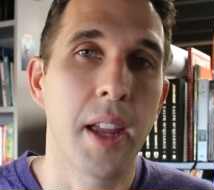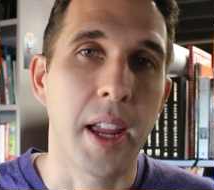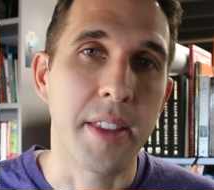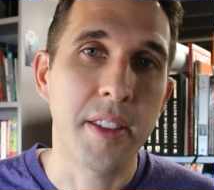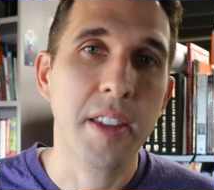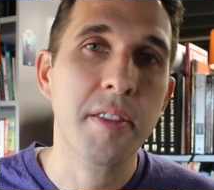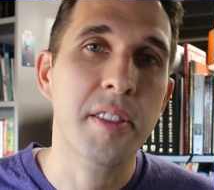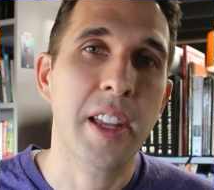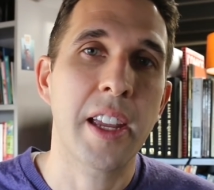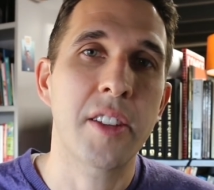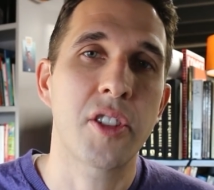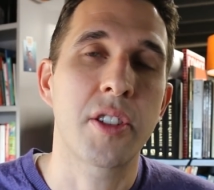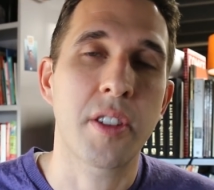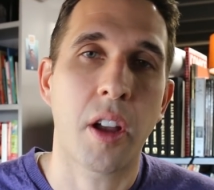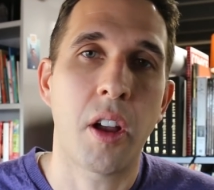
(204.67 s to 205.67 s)
In this
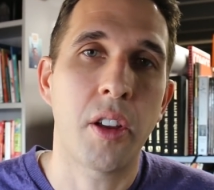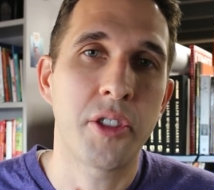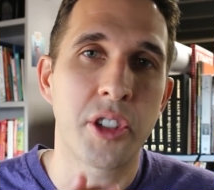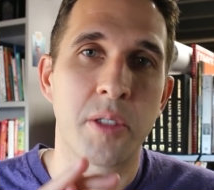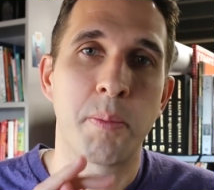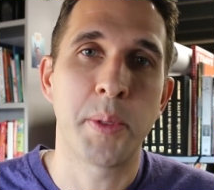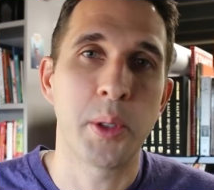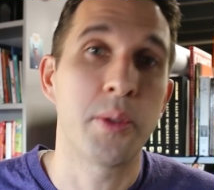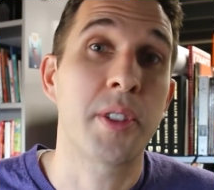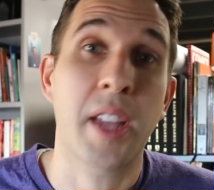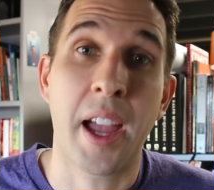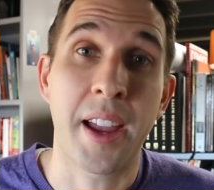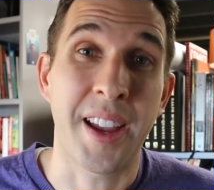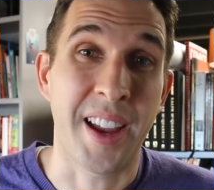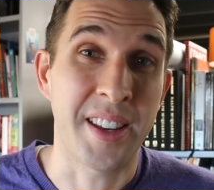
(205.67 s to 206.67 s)
stage, it's all just blue
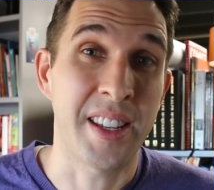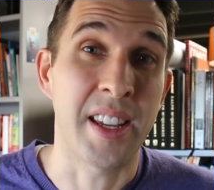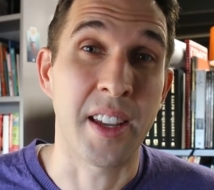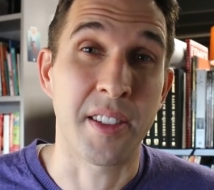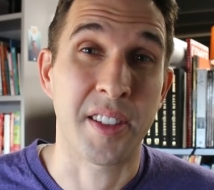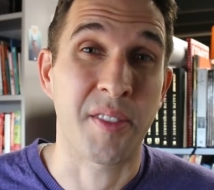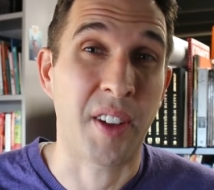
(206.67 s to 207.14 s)
sky ideas.